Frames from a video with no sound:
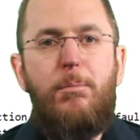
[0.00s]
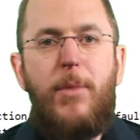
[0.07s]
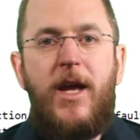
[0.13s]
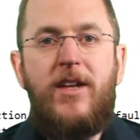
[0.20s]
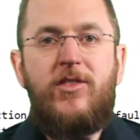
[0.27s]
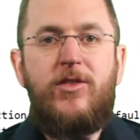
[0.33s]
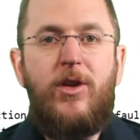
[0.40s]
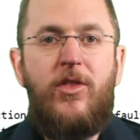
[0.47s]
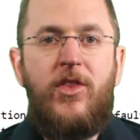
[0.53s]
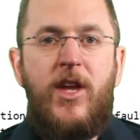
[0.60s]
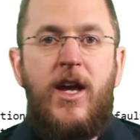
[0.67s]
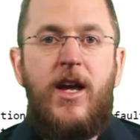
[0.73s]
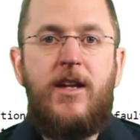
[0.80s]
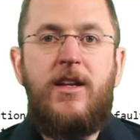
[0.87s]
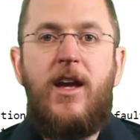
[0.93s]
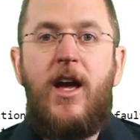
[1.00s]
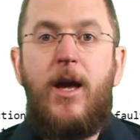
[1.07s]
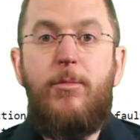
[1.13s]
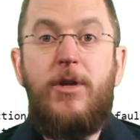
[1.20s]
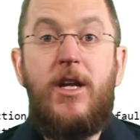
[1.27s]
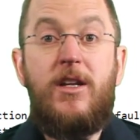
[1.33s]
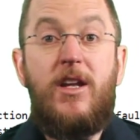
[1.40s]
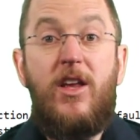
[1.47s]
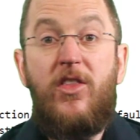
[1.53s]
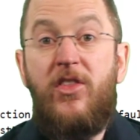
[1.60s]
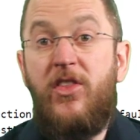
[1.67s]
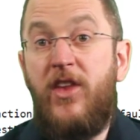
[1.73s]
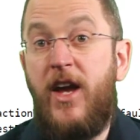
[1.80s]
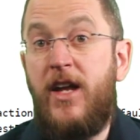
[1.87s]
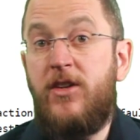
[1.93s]
Based on that, Hibernate
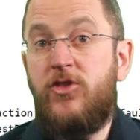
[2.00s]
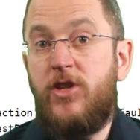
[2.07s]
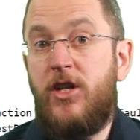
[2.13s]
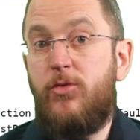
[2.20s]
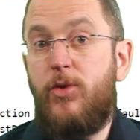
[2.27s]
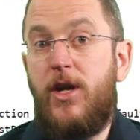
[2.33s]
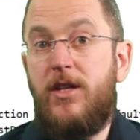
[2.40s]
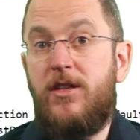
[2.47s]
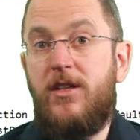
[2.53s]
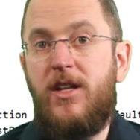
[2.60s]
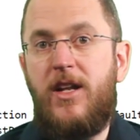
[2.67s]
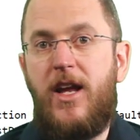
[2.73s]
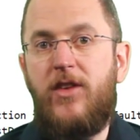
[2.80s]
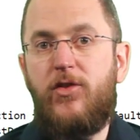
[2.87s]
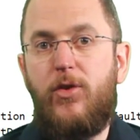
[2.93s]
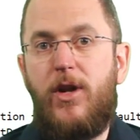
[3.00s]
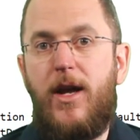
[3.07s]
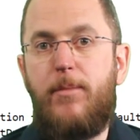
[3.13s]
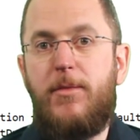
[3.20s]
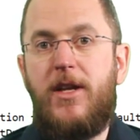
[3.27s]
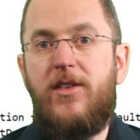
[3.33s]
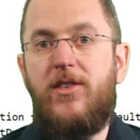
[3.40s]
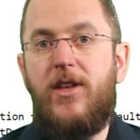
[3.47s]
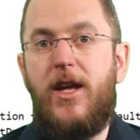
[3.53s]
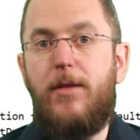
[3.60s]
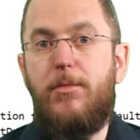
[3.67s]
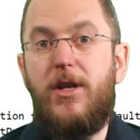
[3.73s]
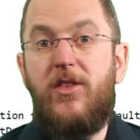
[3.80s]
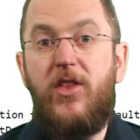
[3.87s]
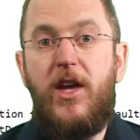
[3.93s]
then generated an SQL update
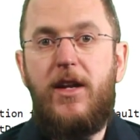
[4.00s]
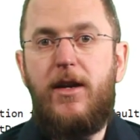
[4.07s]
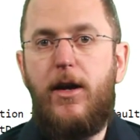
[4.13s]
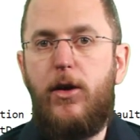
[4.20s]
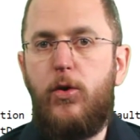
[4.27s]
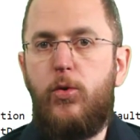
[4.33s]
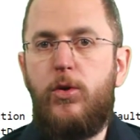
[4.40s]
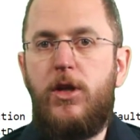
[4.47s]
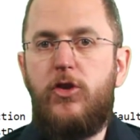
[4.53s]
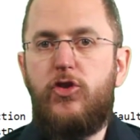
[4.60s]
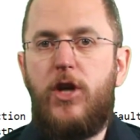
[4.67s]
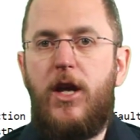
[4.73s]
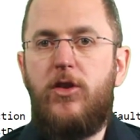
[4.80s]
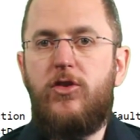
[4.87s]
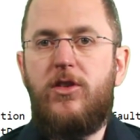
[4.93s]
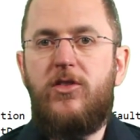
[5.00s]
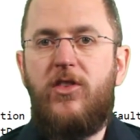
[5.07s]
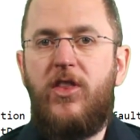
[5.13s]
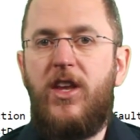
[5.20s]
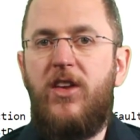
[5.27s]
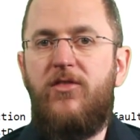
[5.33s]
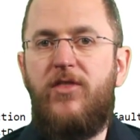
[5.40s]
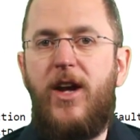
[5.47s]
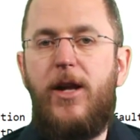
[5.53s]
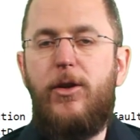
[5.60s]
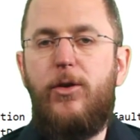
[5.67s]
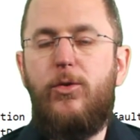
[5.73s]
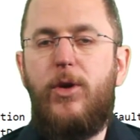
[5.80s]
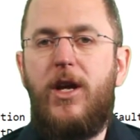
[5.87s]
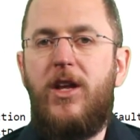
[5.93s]
statement that only changes the
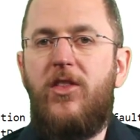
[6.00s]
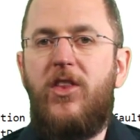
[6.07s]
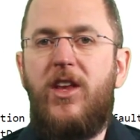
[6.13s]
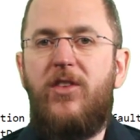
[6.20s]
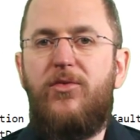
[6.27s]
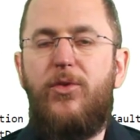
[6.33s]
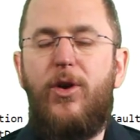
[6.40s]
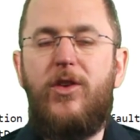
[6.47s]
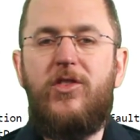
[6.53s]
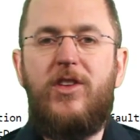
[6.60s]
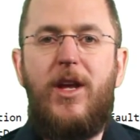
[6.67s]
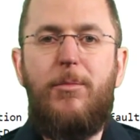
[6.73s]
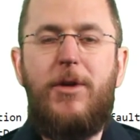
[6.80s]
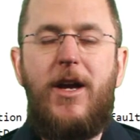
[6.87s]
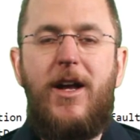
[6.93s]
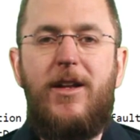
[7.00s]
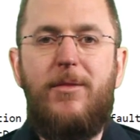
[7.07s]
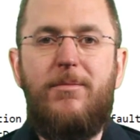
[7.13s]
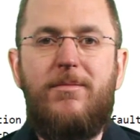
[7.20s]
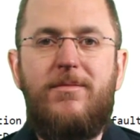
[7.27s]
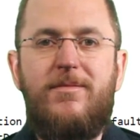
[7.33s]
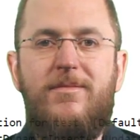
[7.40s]
value in the first name column.